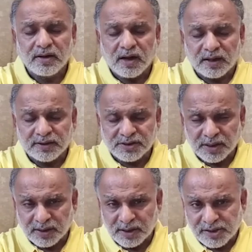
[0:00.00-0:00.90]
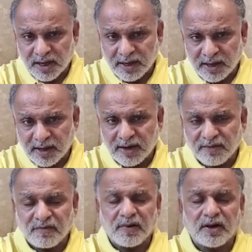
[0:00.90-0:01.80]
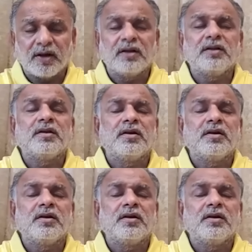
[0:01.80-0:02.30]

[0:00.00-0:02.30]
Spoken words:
Adi Shankaracharya and Vivekananda,